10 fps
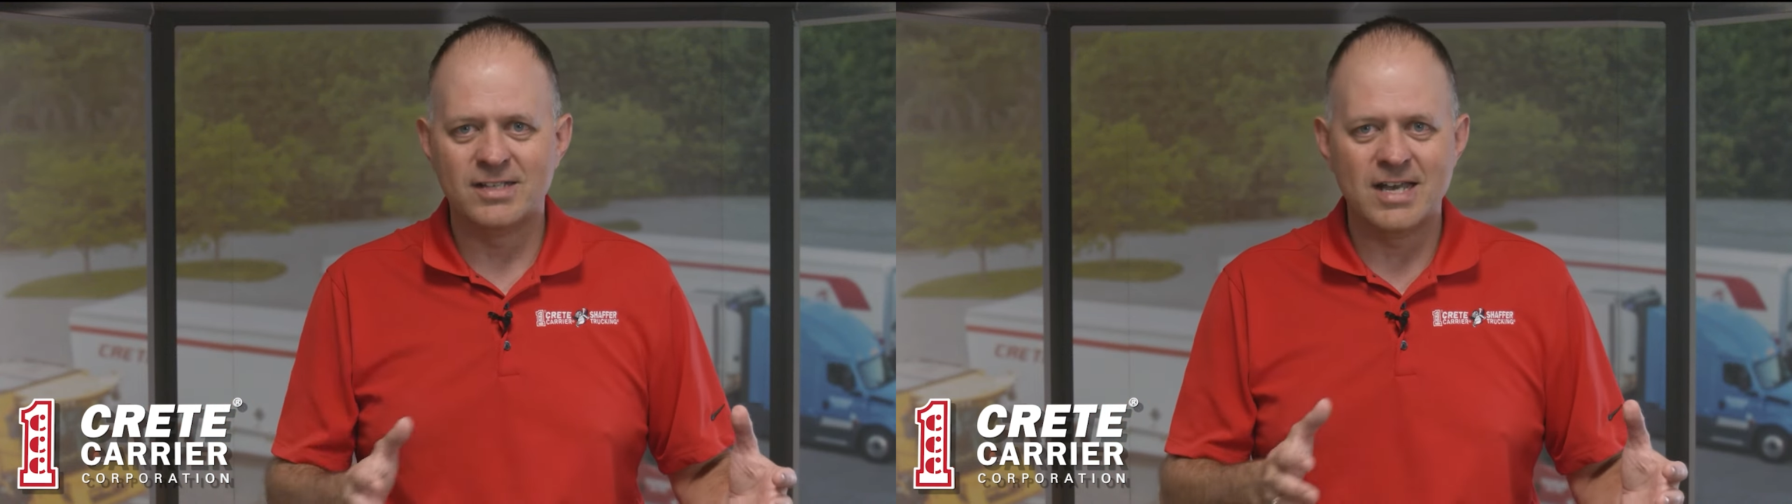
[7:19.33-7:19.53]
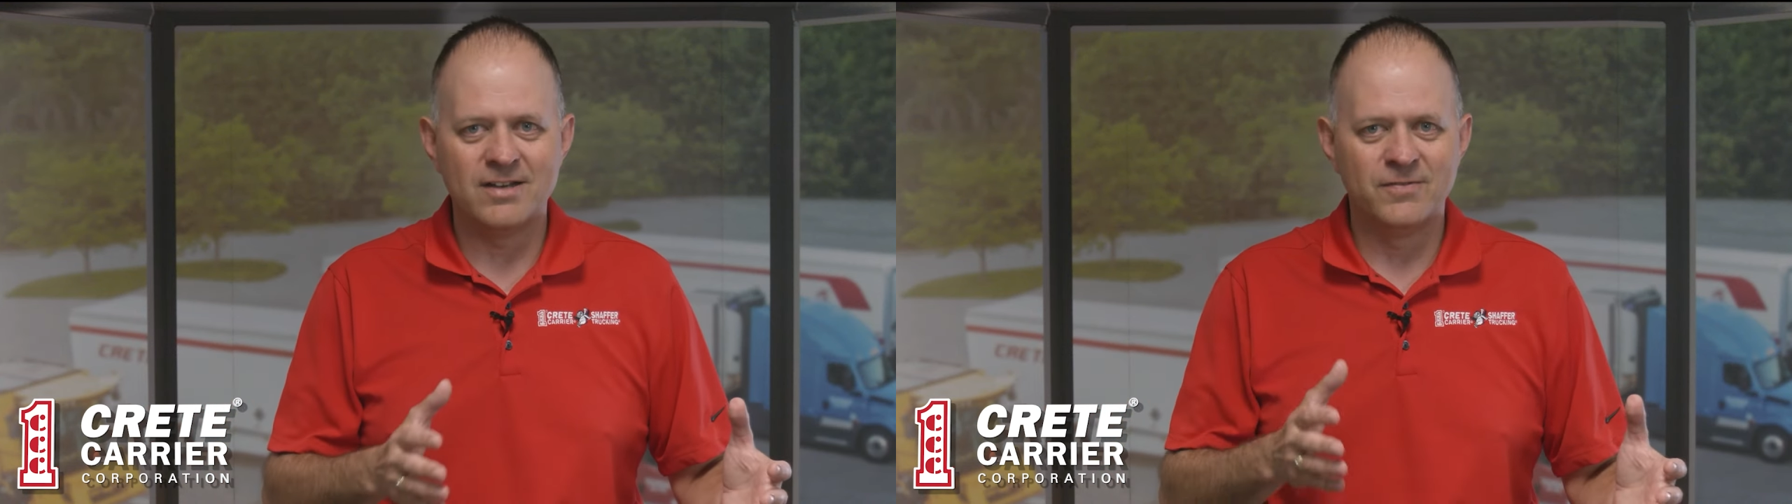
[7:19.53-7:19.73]
a
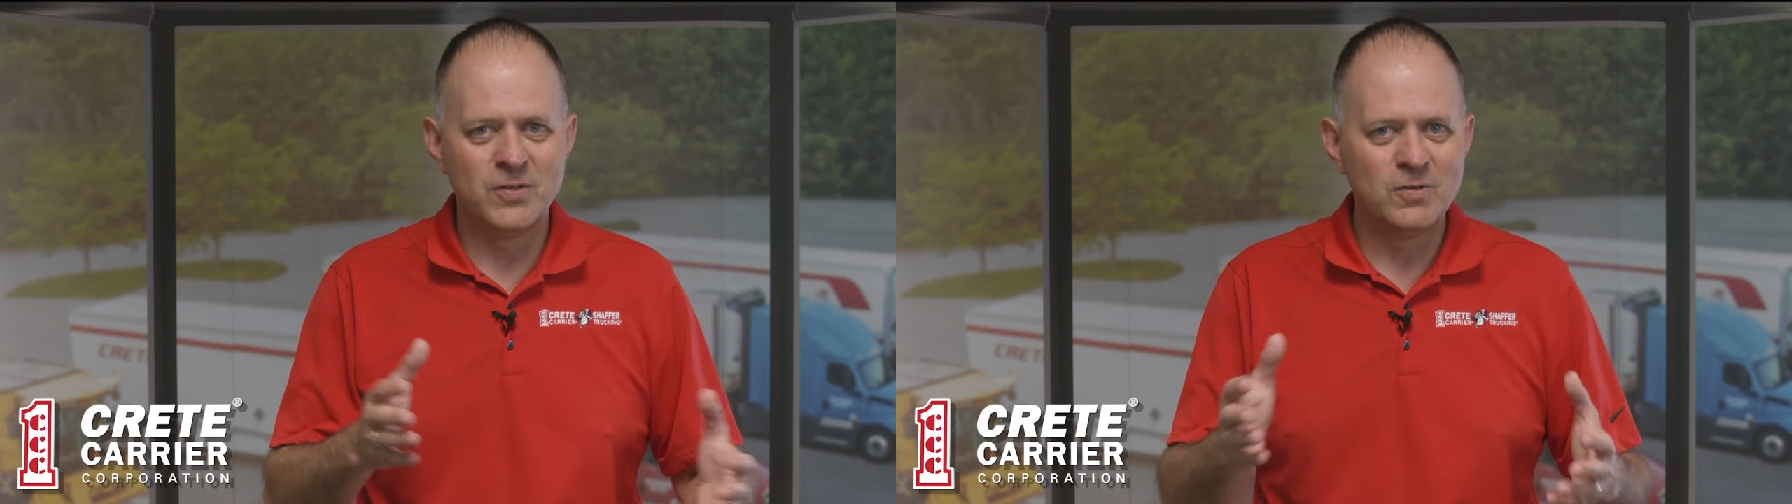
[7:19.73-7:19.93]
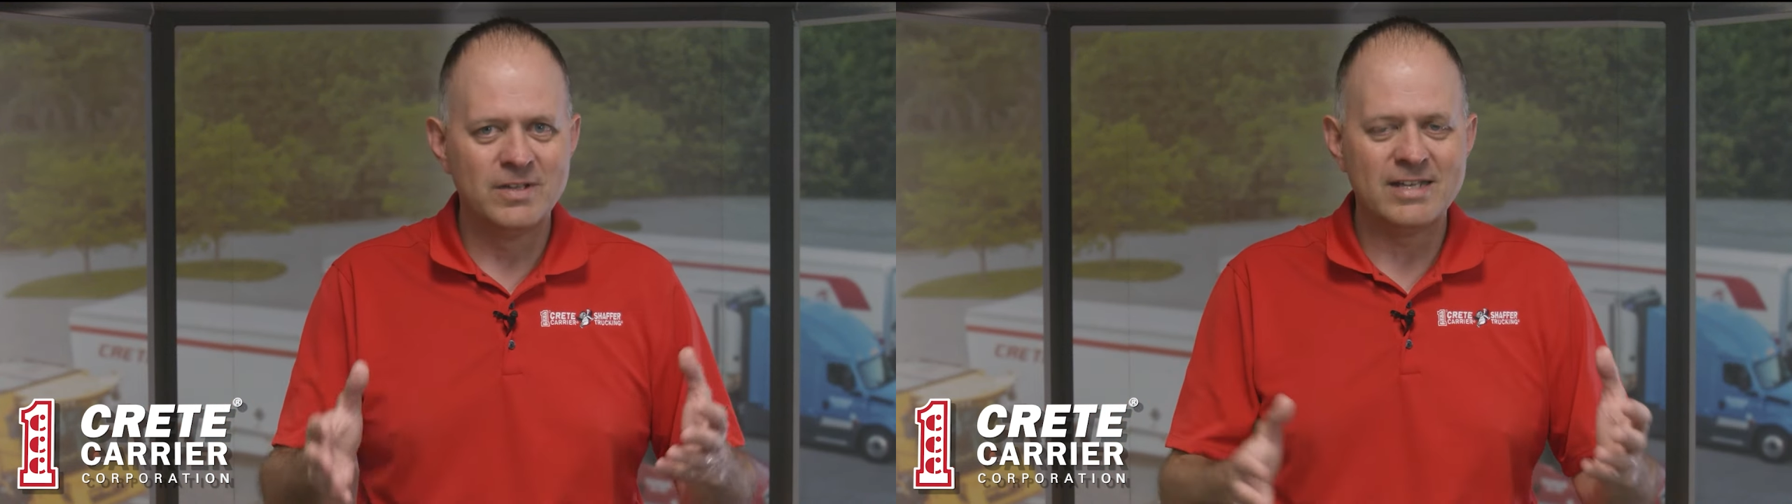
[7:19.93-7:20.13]
lot of
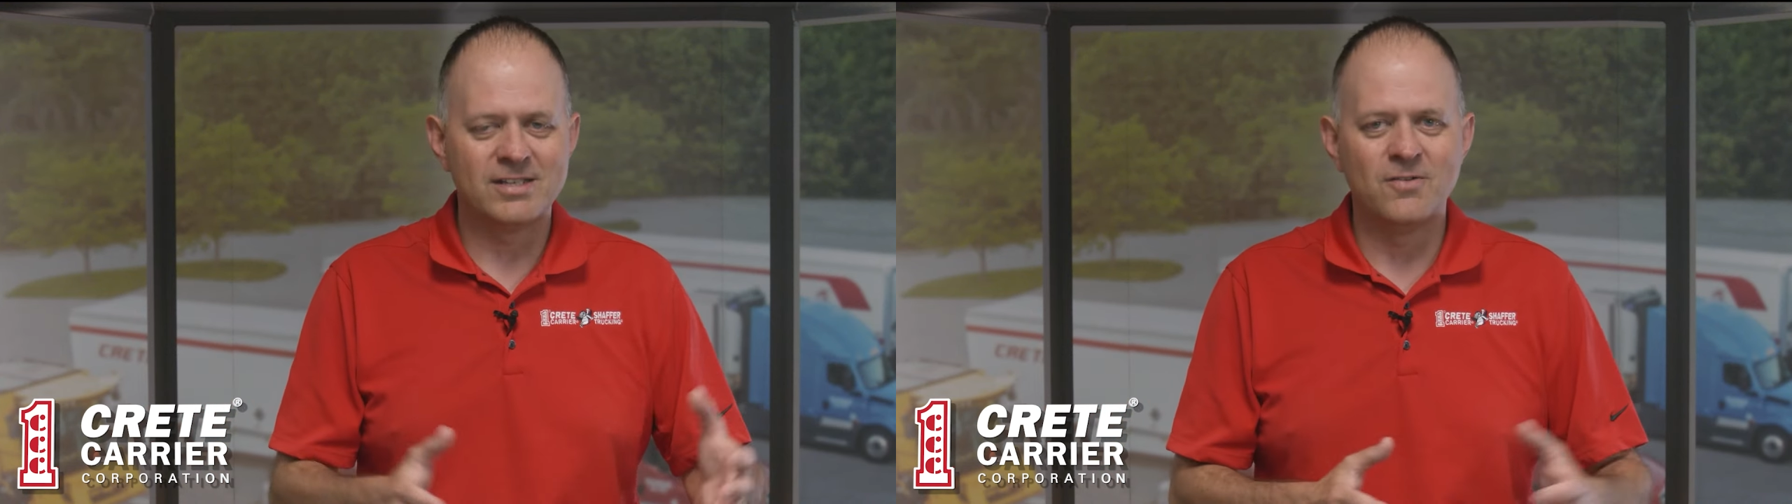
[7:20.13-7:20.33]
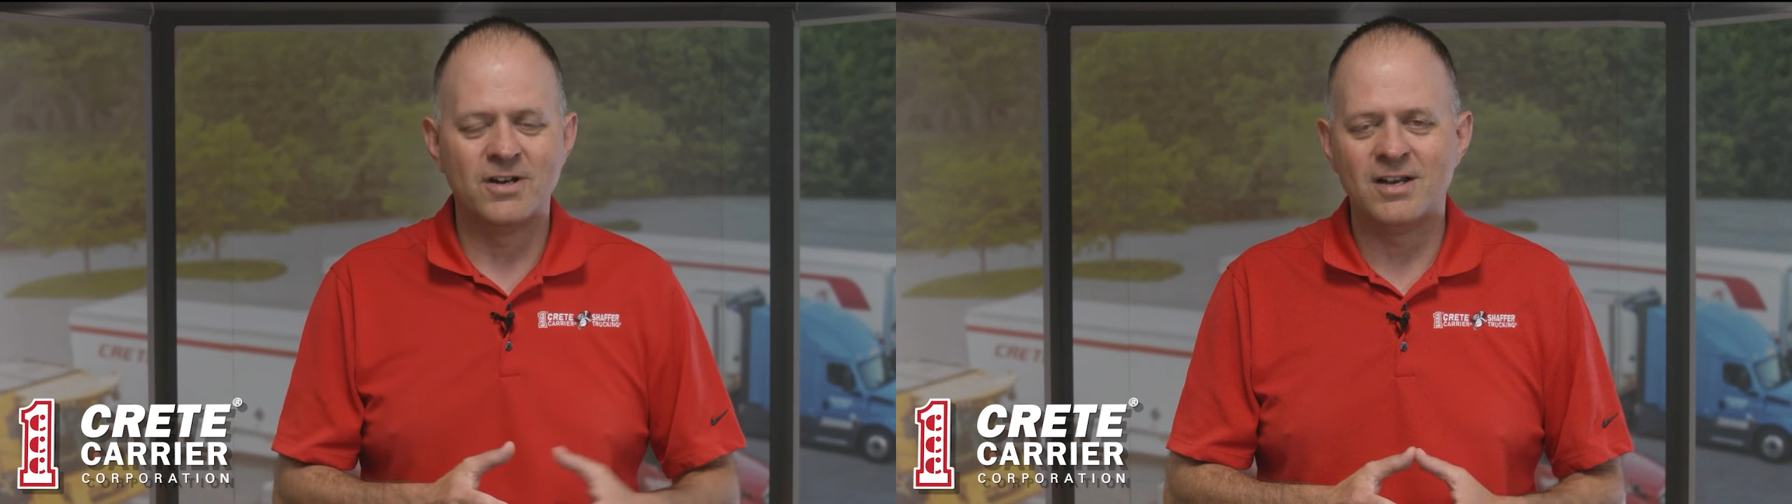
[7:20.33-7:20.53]
food that's
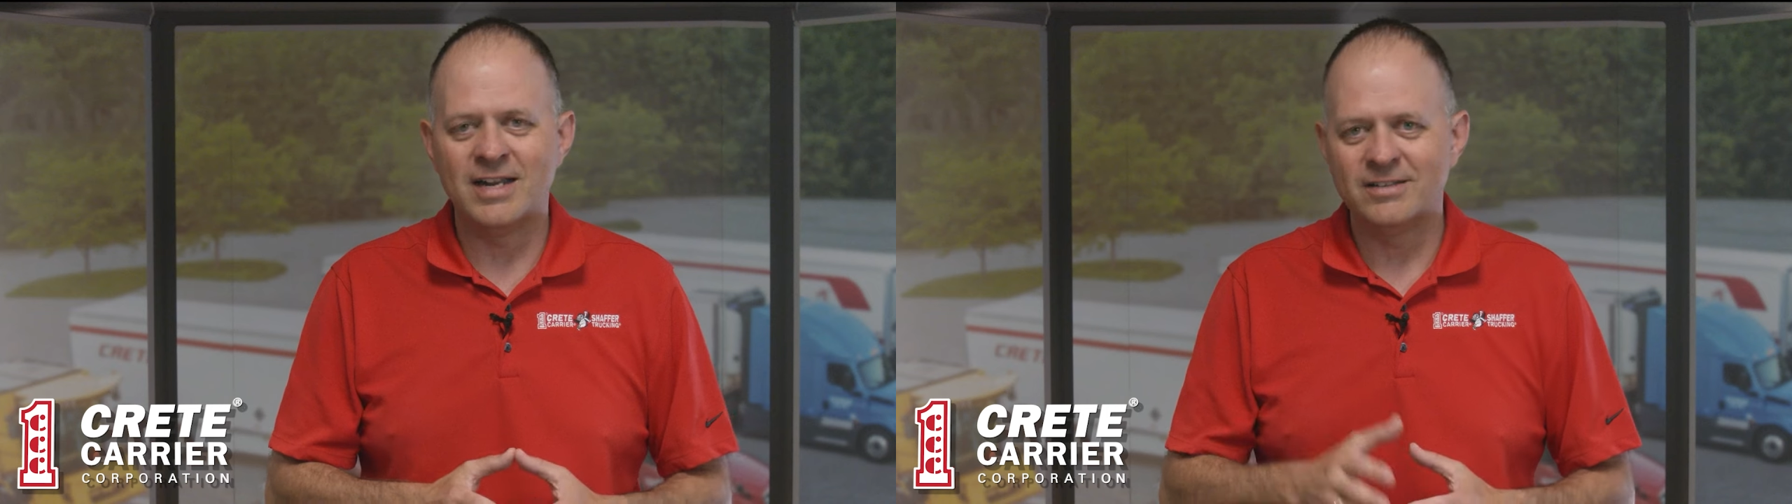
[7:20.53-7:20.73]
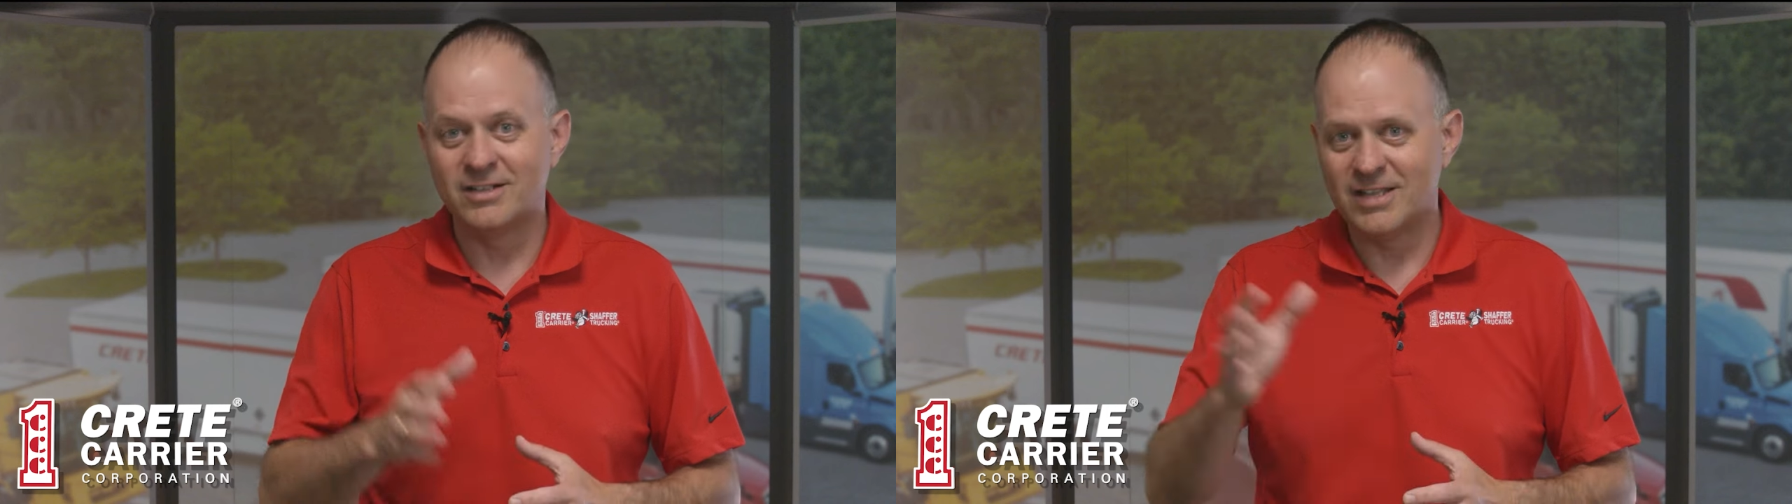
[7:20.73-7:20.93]
going on out there,